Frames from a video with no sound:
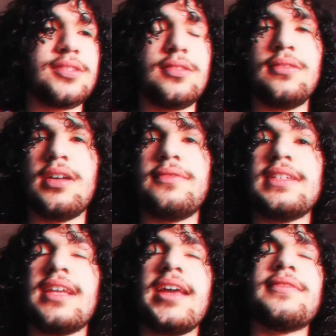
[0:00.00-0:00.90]
to love.
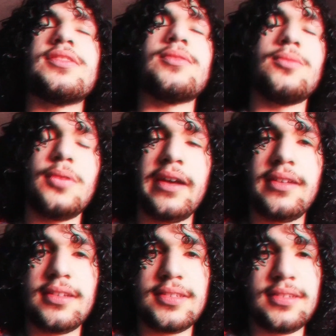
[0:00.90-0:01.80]
He gave his
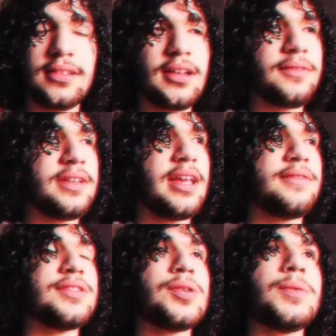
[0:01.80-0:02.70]
awareness to love. He
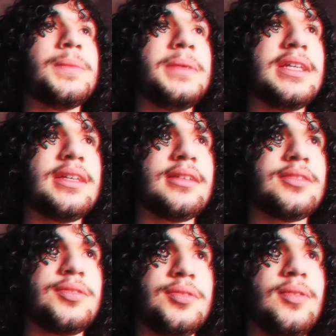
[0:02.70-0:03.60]
gave his whole being
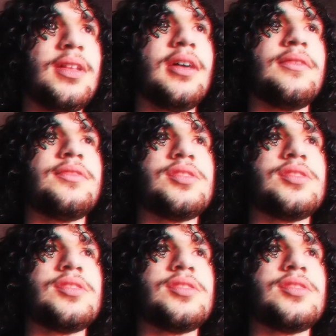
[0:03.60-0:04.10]
to love.